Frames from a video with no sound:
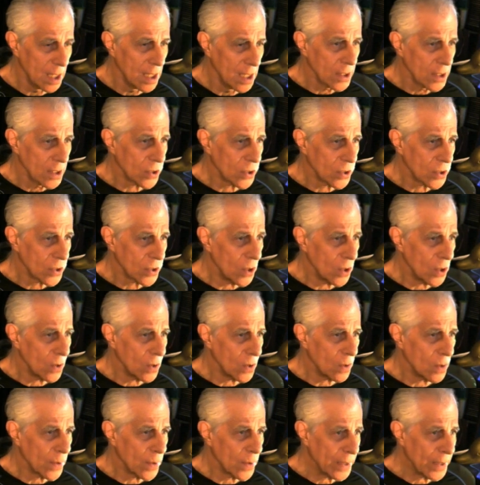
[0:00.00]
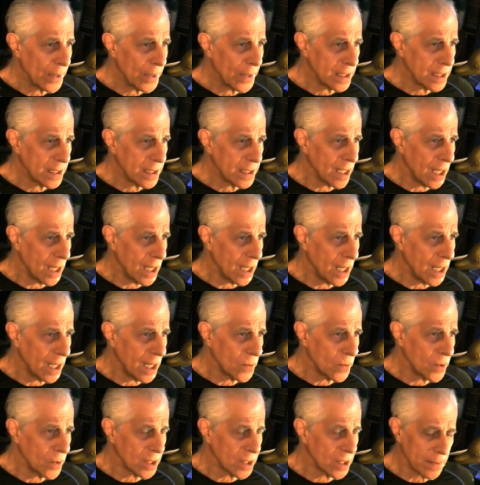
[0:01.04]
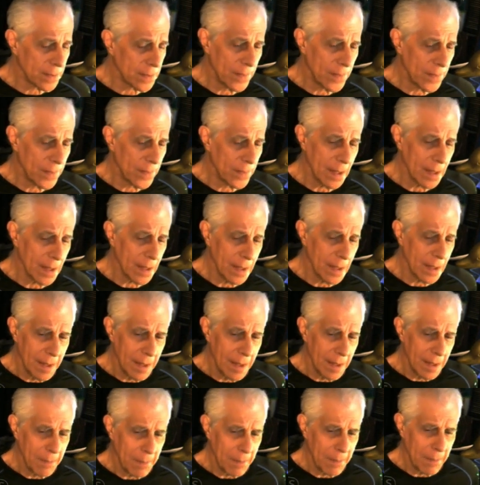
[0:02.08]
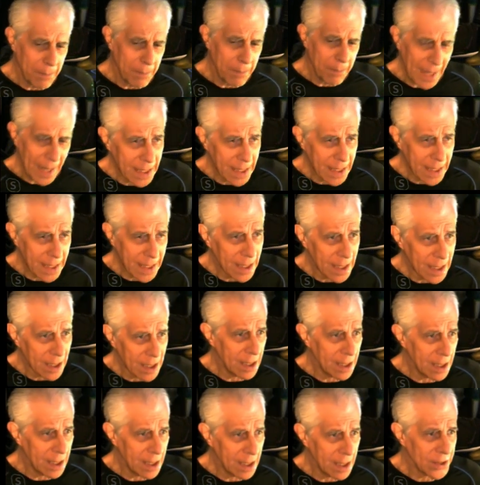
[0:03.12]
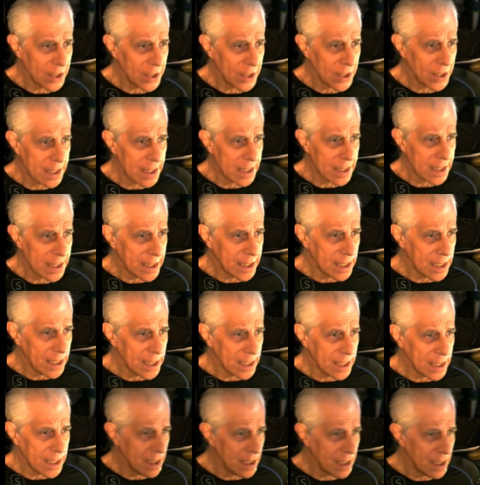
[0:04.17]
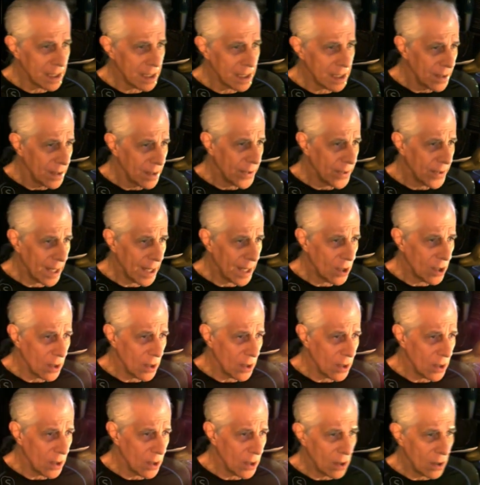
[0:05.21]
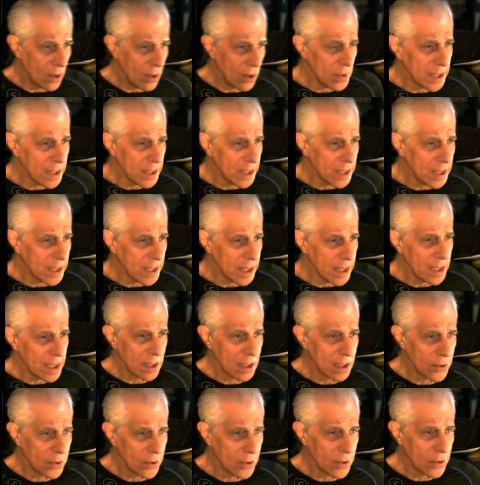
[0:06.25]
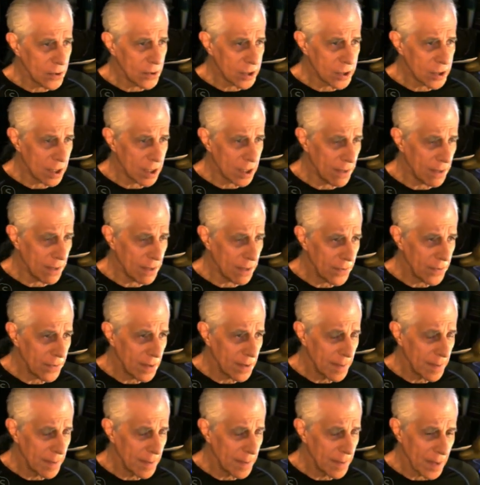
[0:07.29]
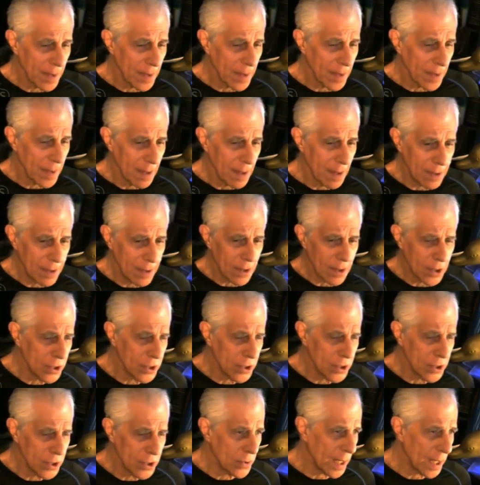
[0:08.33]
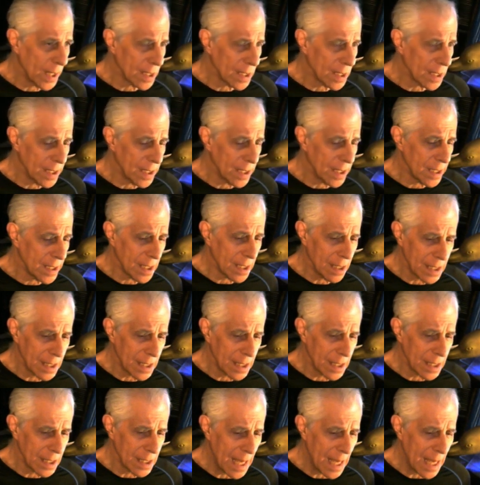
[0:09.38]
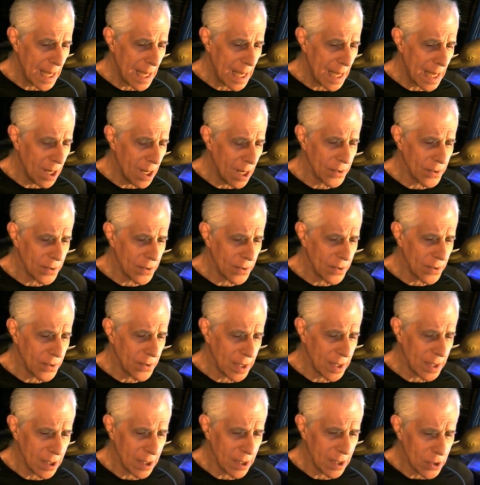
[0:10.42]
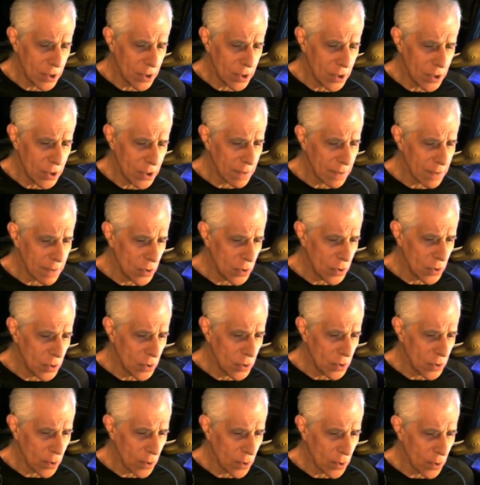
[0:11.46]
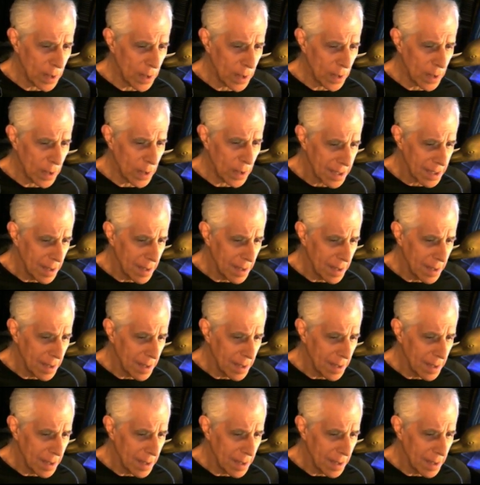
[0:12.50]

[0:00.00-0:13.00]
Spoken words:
So the Pentagon was banking on the idea that only Khrushchev could directly allow the use of nuclear weapons.